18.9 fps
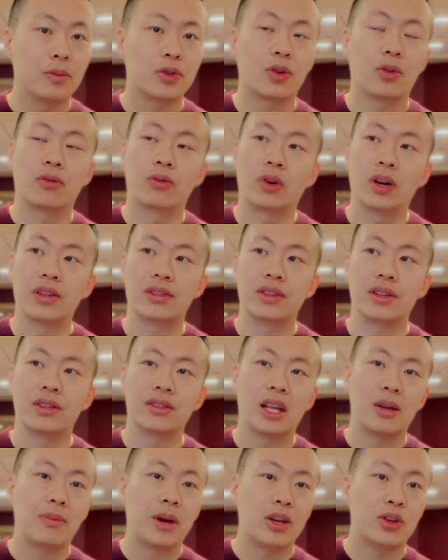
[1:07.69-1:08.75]
So for instance,
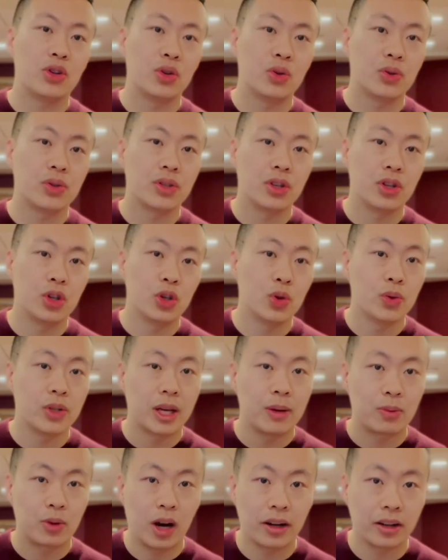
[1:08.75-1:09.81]
they may choose to use
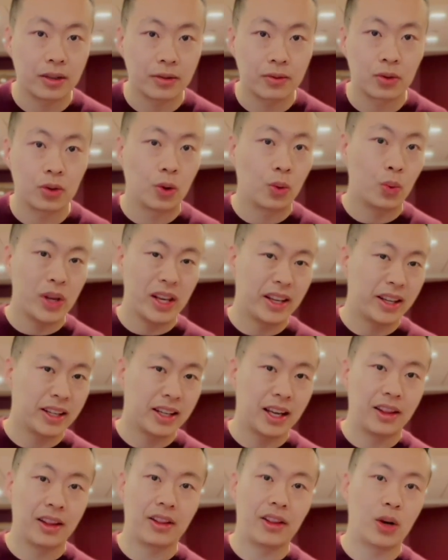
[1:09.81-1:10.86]
a product for a week
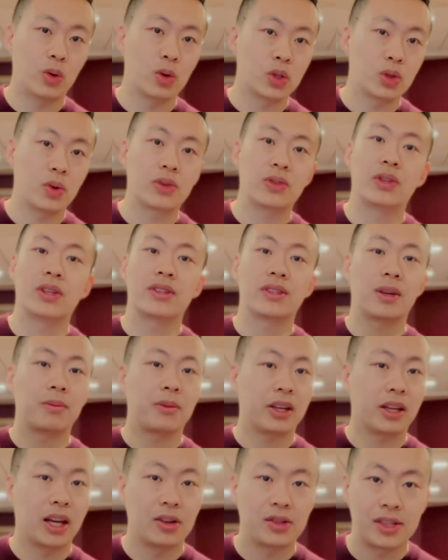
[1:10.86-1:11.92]
and then they will switch to
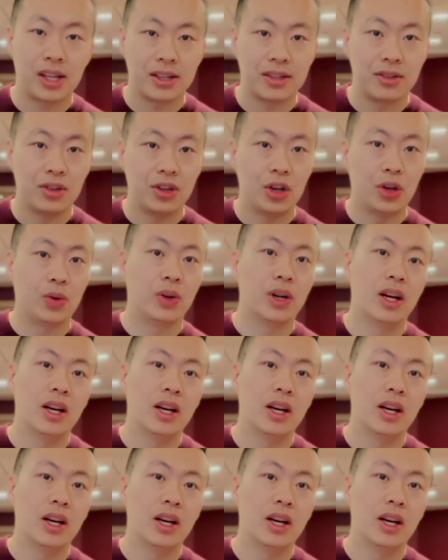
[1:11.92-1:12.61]
something else that's new.